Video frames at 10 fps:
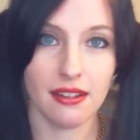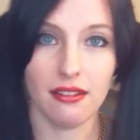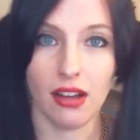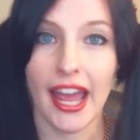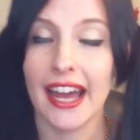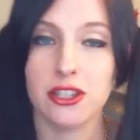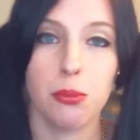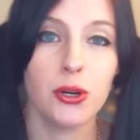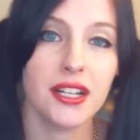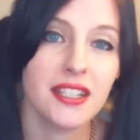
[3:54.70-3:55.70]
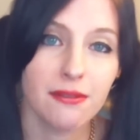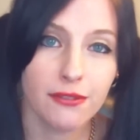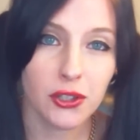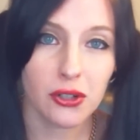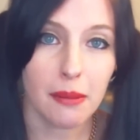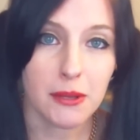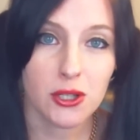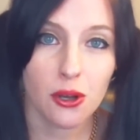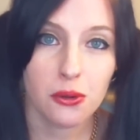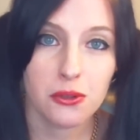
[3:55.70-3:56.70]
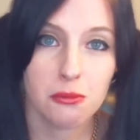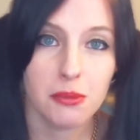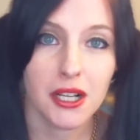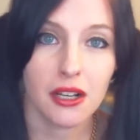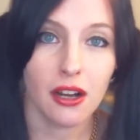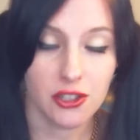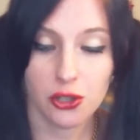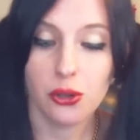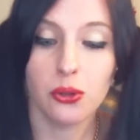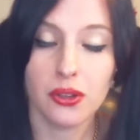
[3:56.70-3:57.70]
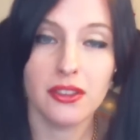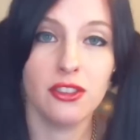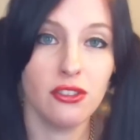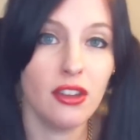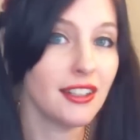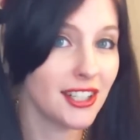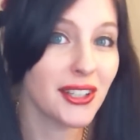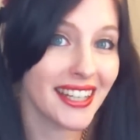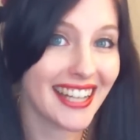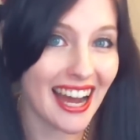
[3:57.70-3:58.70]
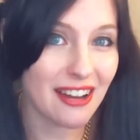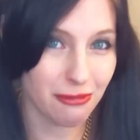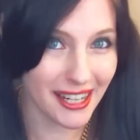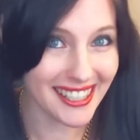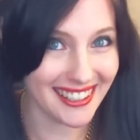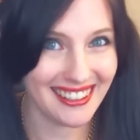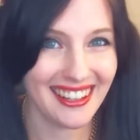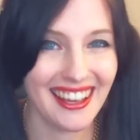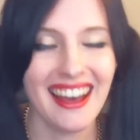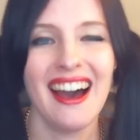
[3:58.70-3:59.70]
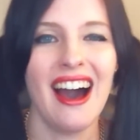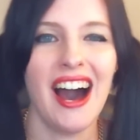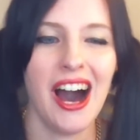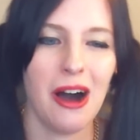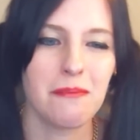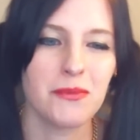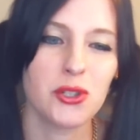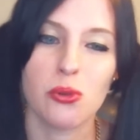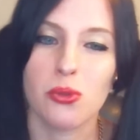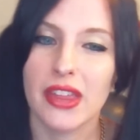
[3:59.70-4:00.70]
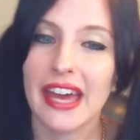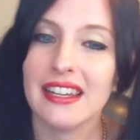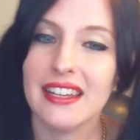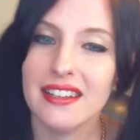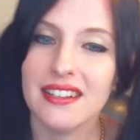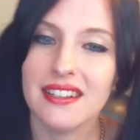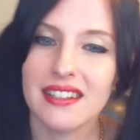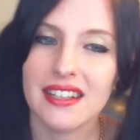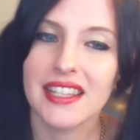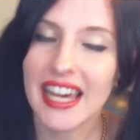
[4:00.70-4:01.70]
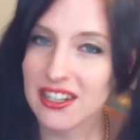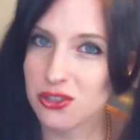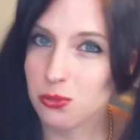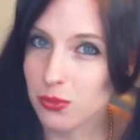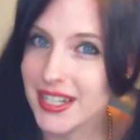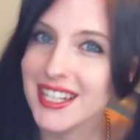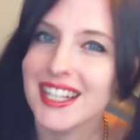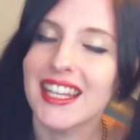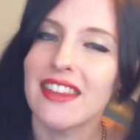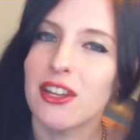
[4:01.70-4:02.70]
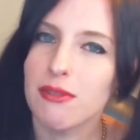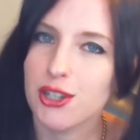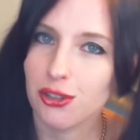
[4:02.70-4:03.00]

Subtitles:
had to put in some filler episodes until it got written. So that is the reason that the original